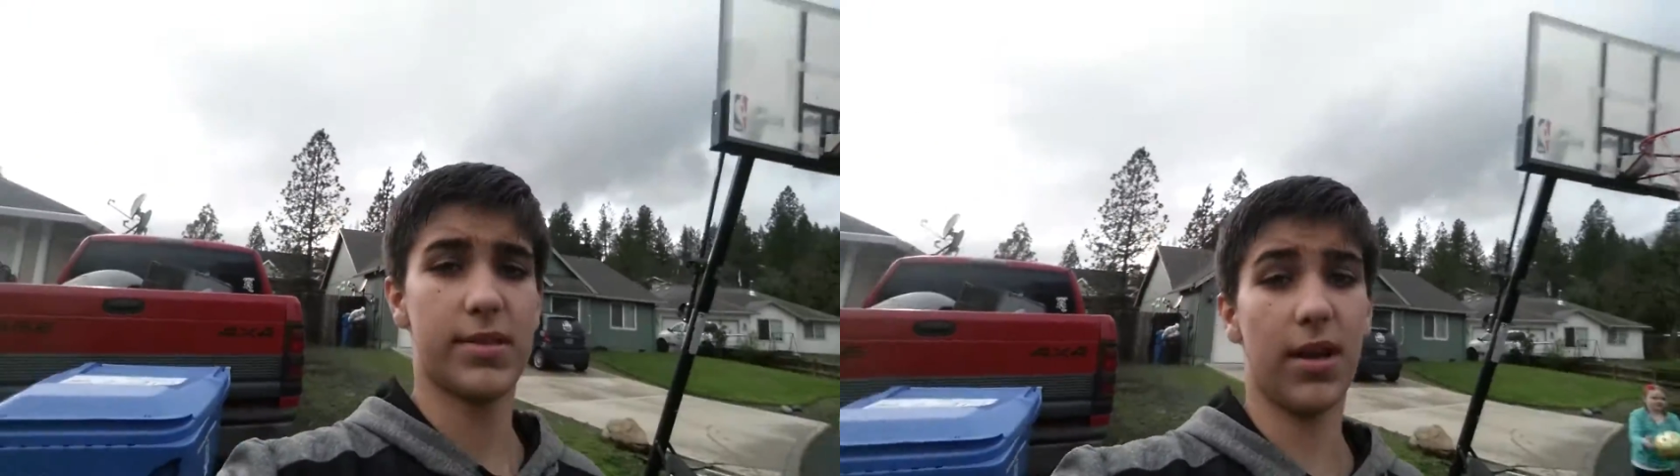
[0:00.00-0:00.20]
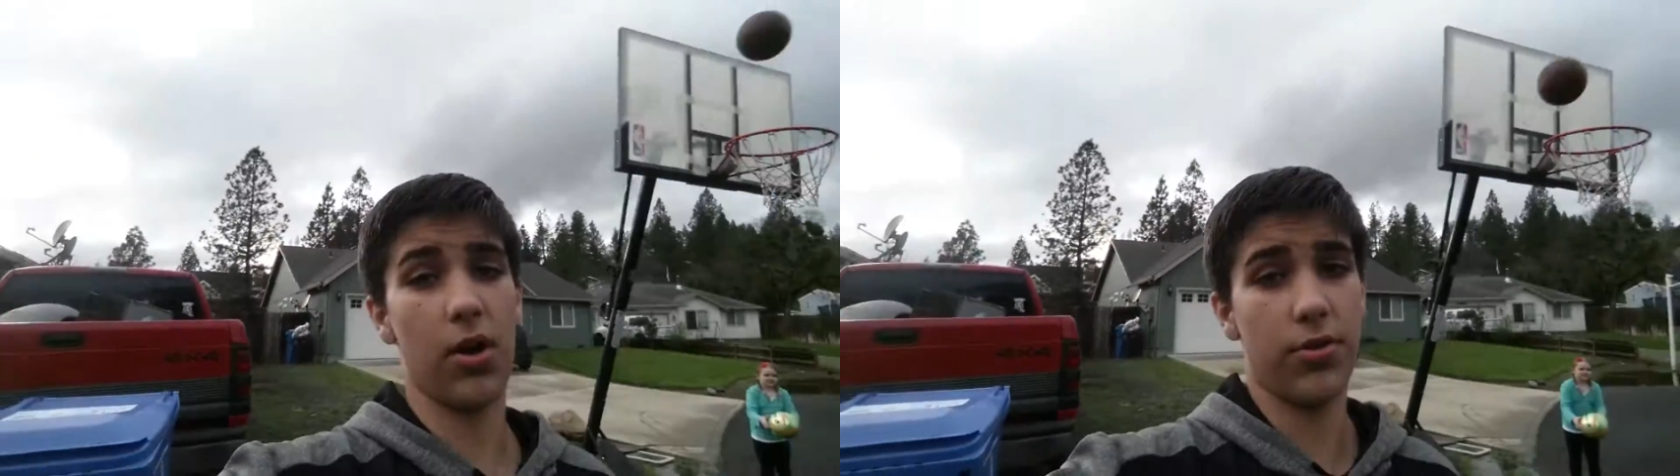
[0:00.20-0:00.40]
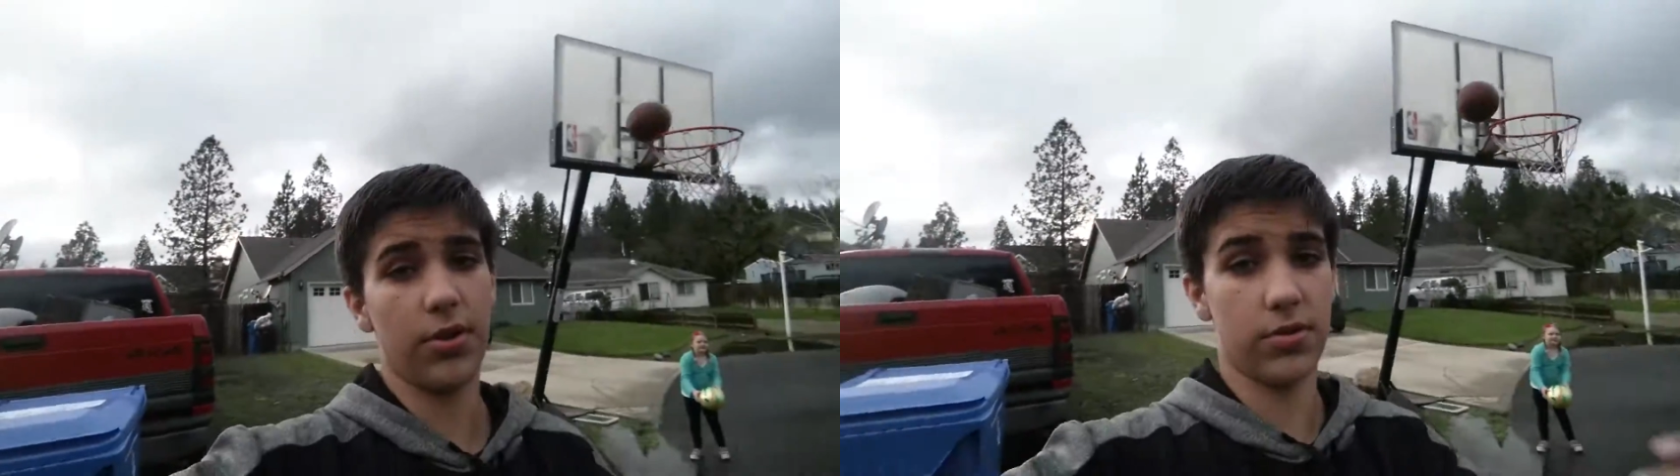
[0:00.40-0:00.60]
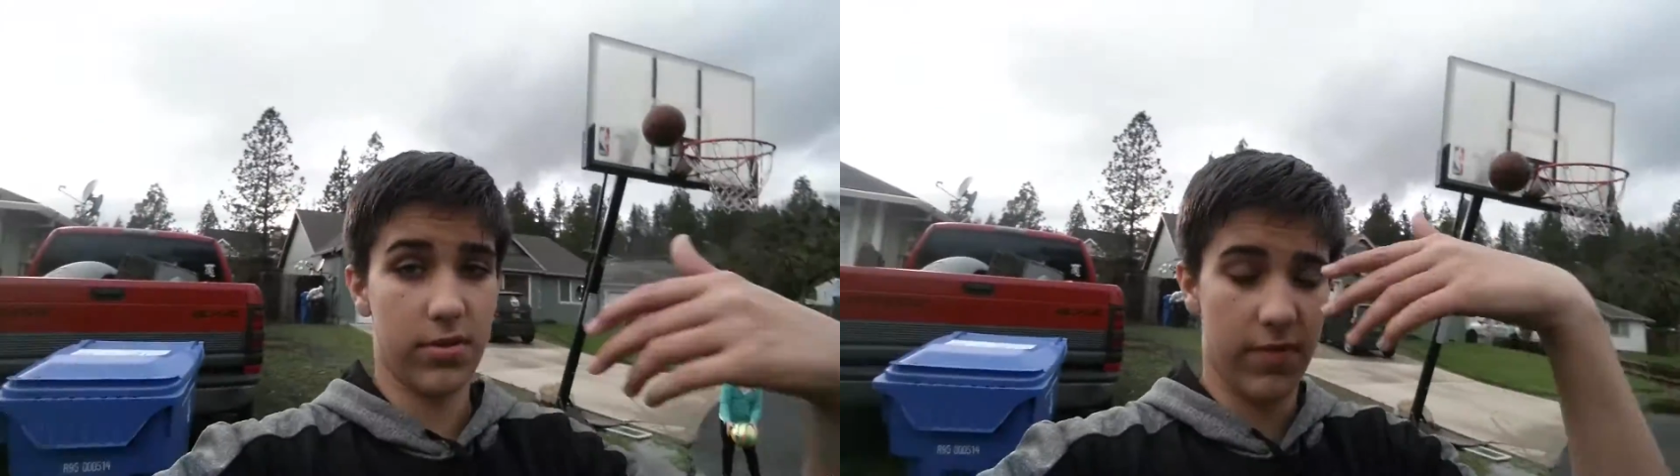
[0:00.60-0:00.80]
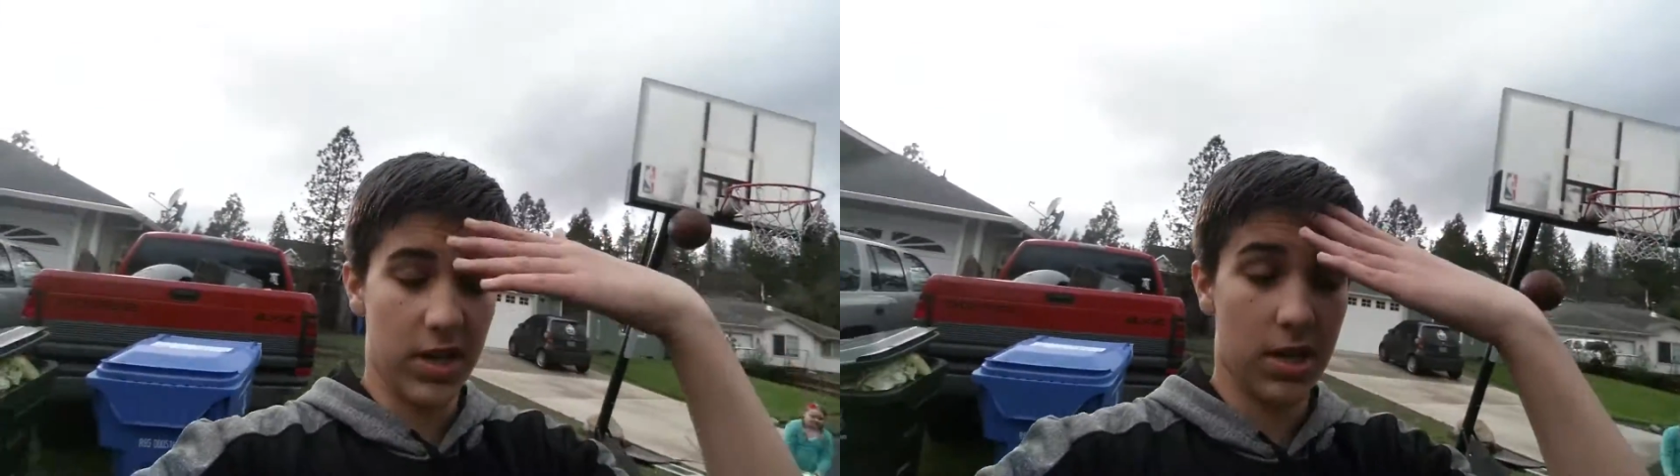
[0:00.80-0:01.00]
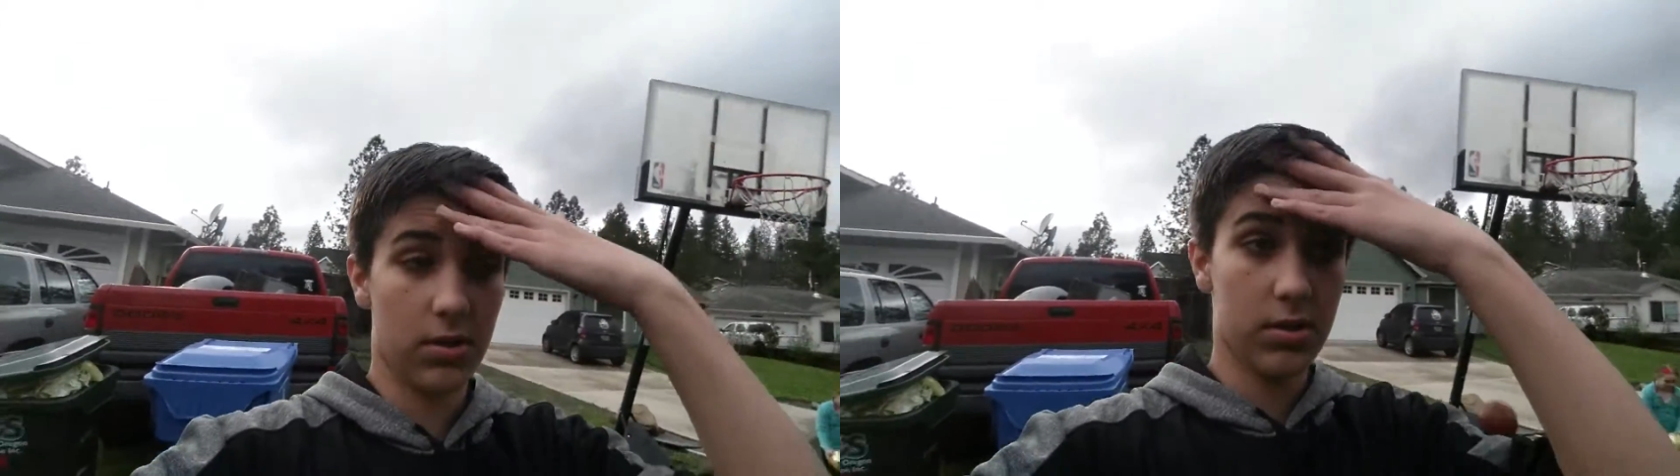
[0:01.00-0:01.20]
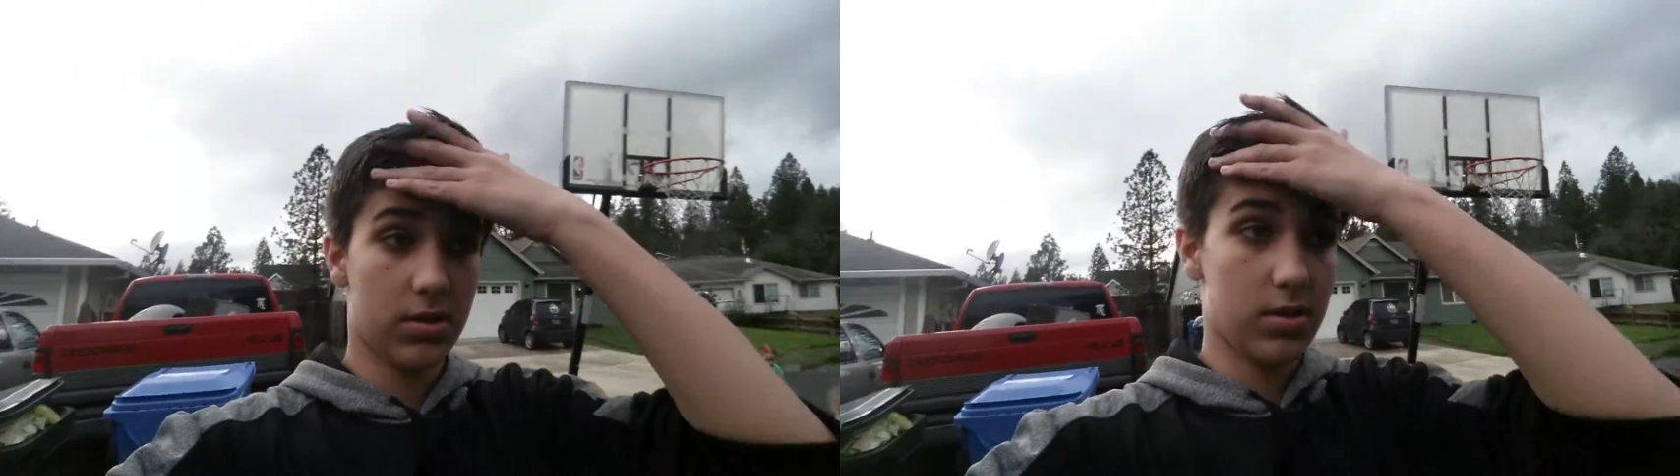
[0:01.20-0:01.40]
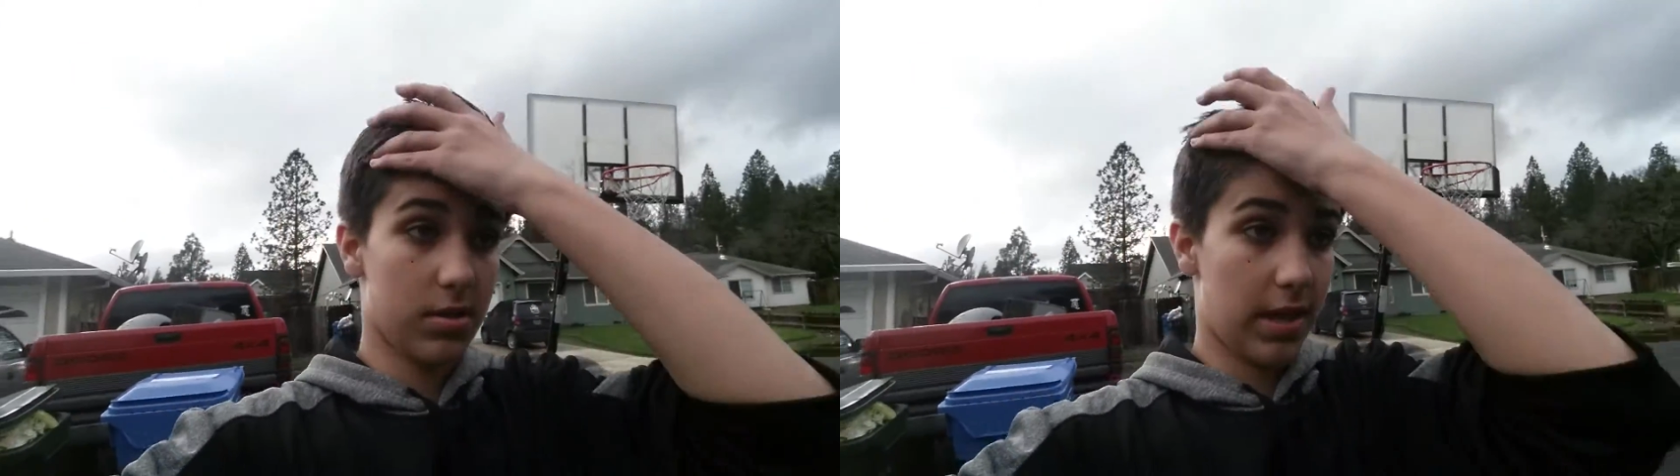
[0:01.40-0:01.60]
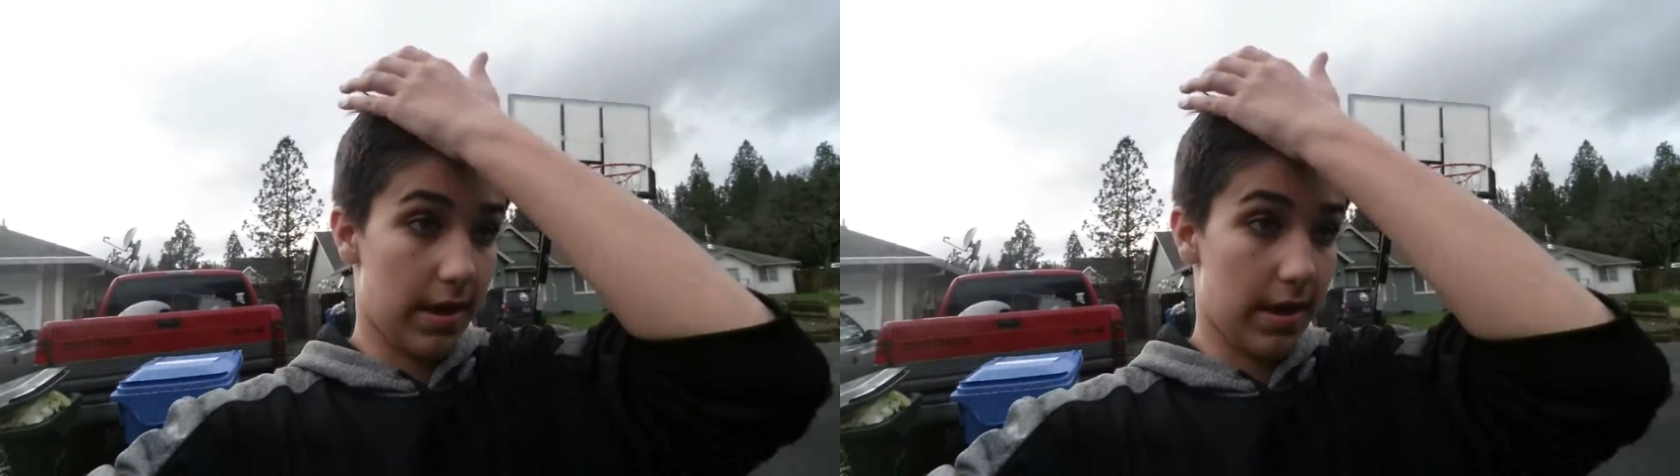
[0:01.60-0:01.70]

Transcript: So those videos